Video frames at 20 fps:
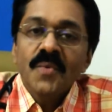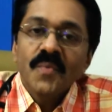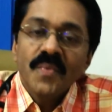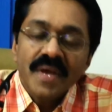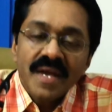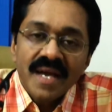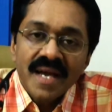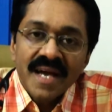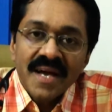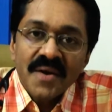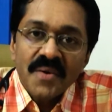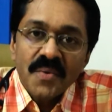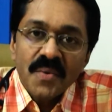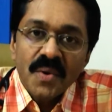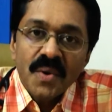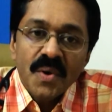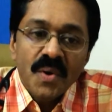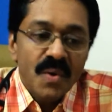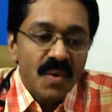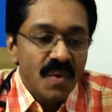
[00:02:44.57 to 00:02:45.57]
We have
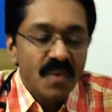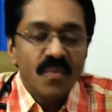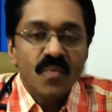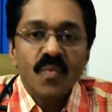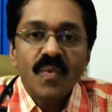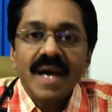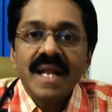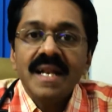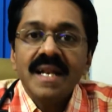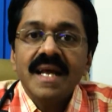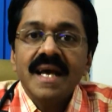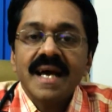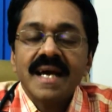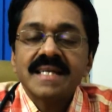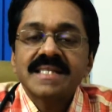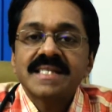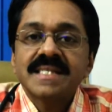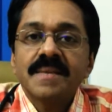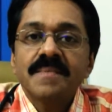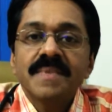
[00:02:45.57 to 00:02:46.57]
well
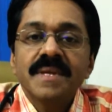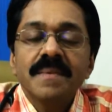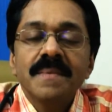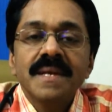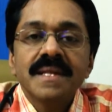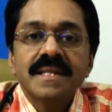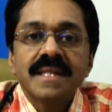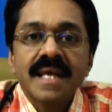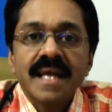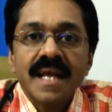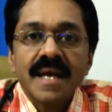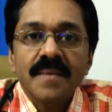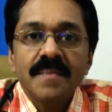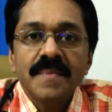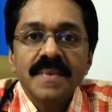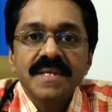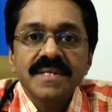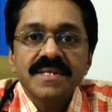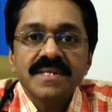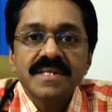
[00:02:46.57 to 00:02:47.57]
acceptable
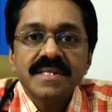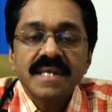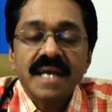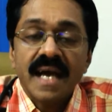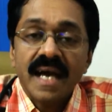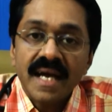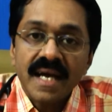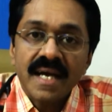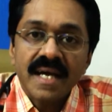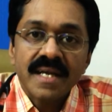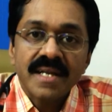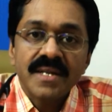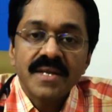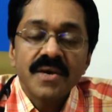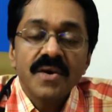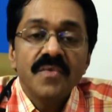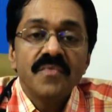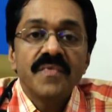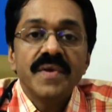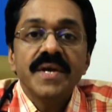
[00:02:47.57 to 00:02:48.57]
therapies, and
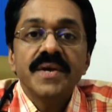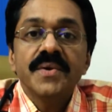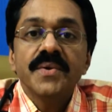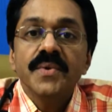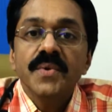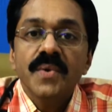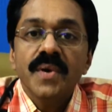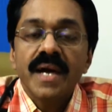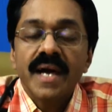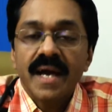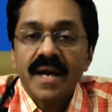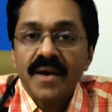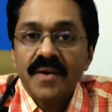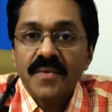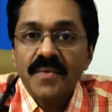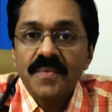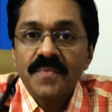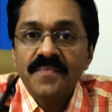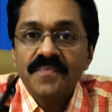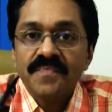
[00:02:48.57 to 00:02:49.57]
we do
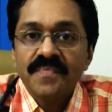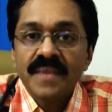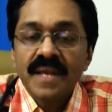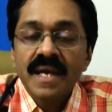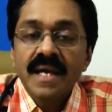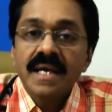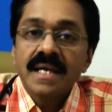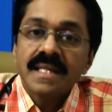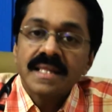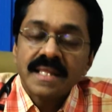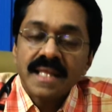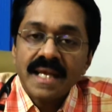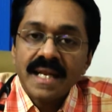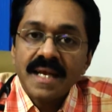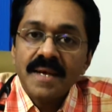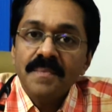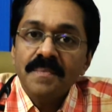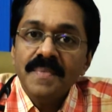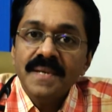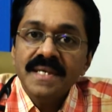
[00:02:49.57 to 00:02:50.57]
have
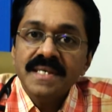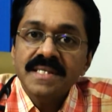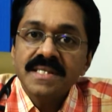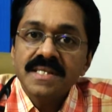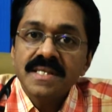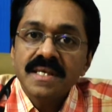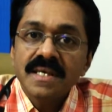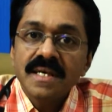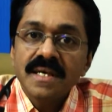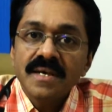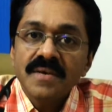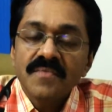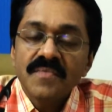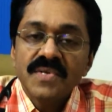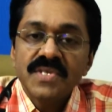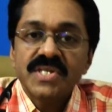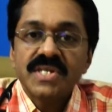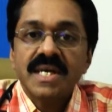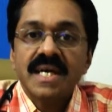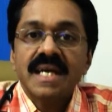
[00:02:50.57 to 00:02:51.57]
therapies
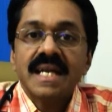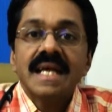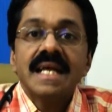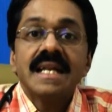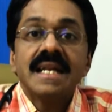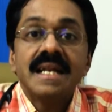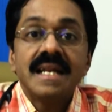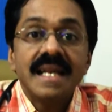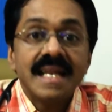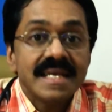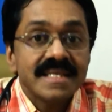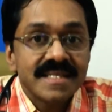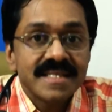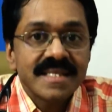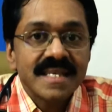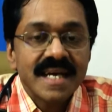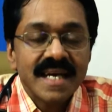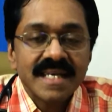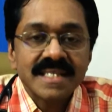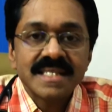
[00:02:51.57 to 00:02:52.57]
which are
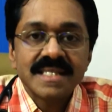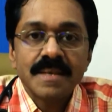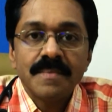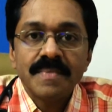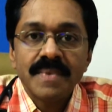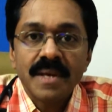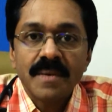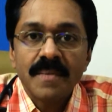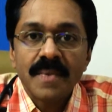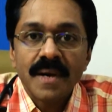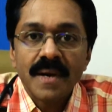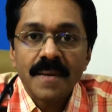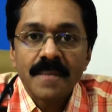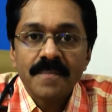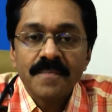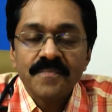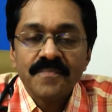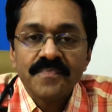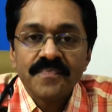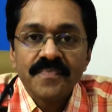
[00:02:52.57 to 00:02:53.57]
less acceptable,
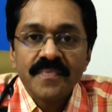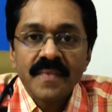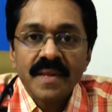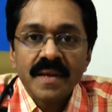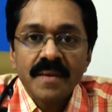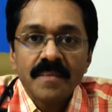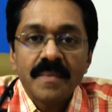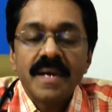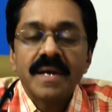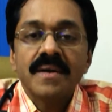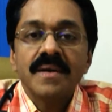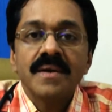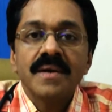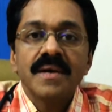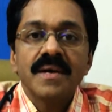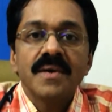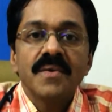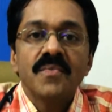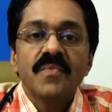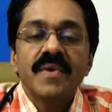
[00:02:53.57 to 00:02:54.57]
but
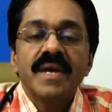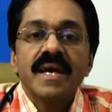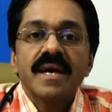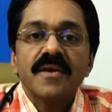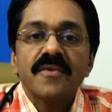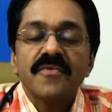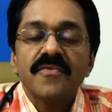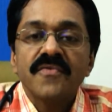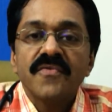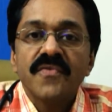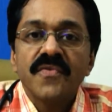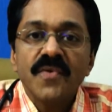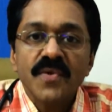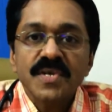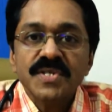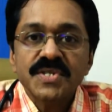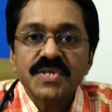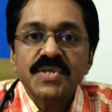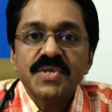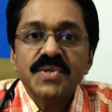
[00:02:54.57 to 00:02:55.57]
we are
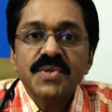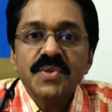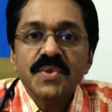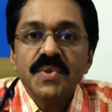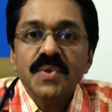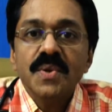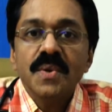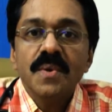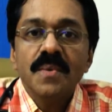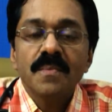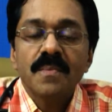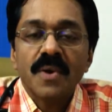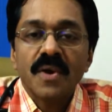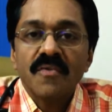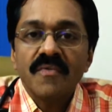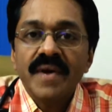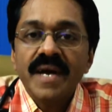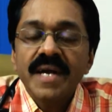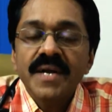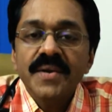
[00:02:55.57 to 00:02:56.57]
forced to
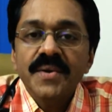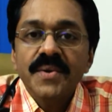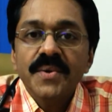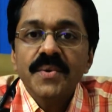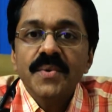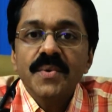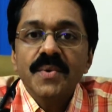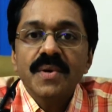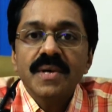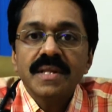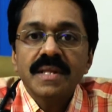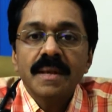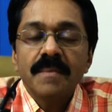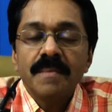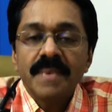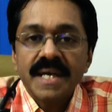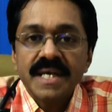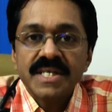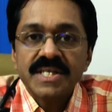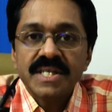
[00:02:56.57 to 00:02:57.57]
provide to the
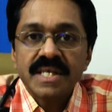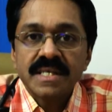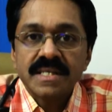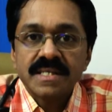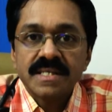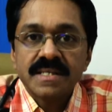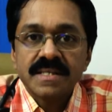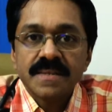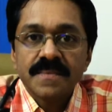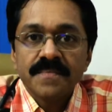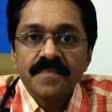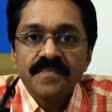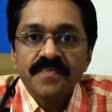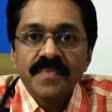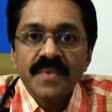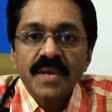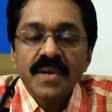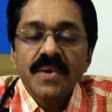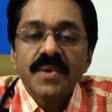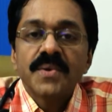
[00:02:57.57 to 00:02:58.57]
patients
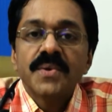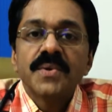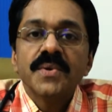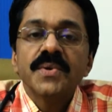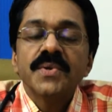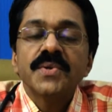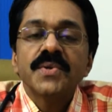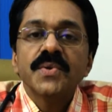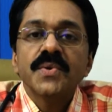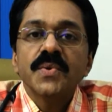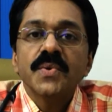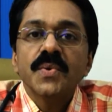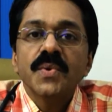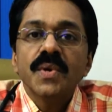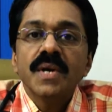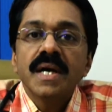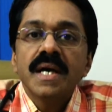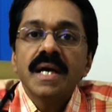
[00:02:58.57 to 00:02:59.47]
due to